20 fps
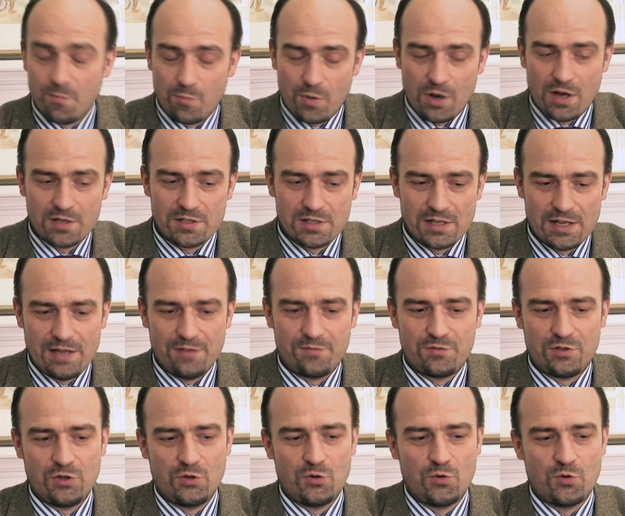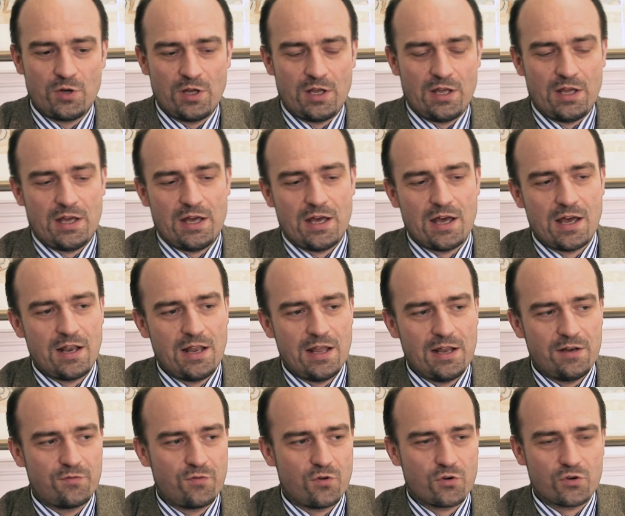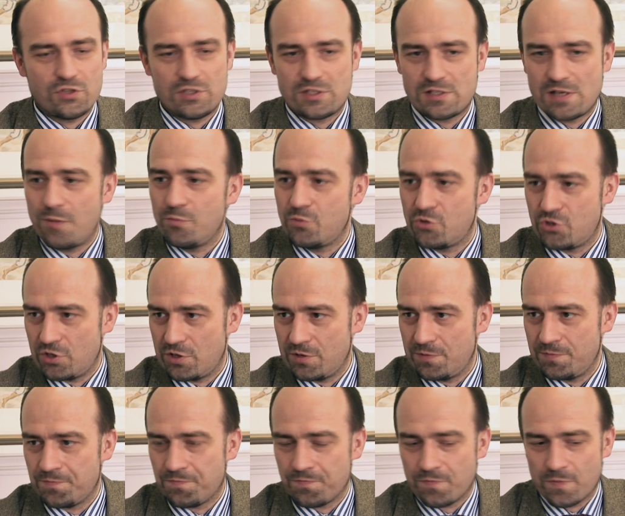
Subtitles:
But if you lend for consumption,